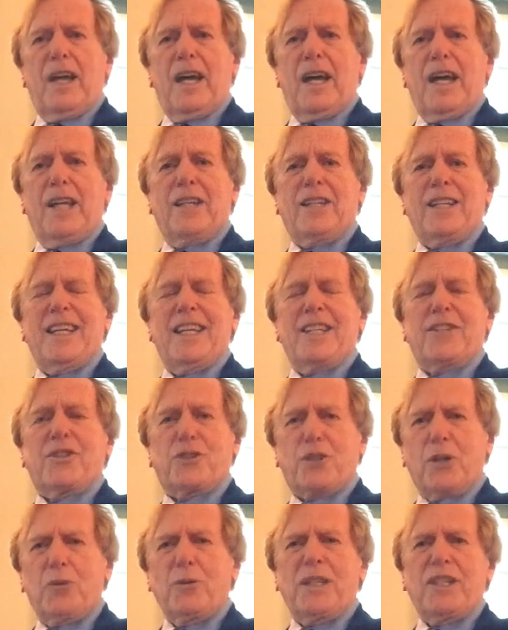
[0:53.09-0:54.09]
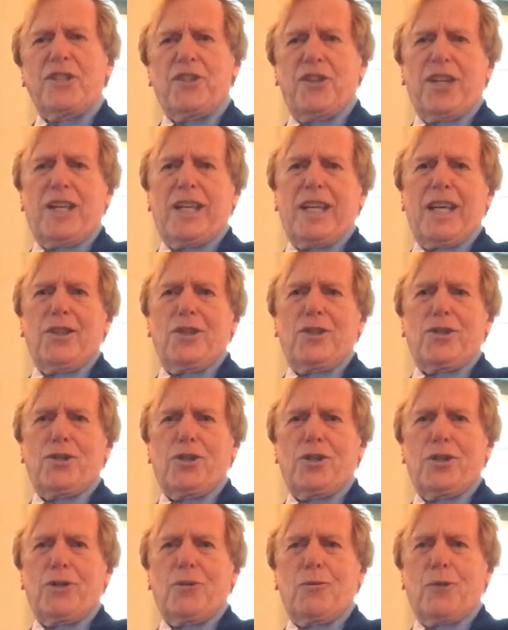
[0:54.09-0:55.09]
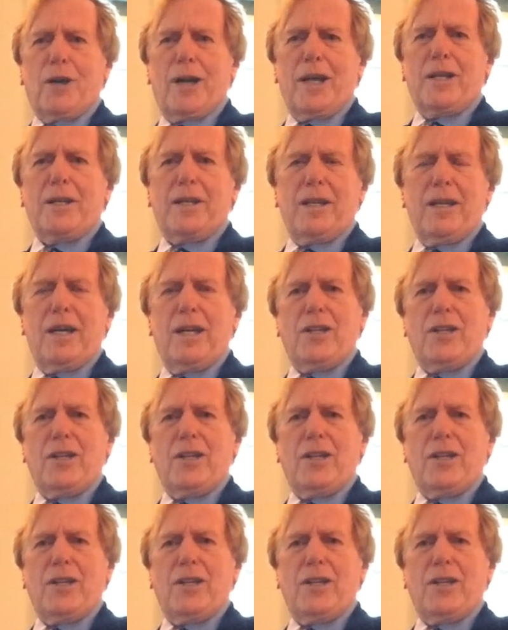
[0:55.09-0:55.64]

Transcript: And it's so easy to get the shirt right,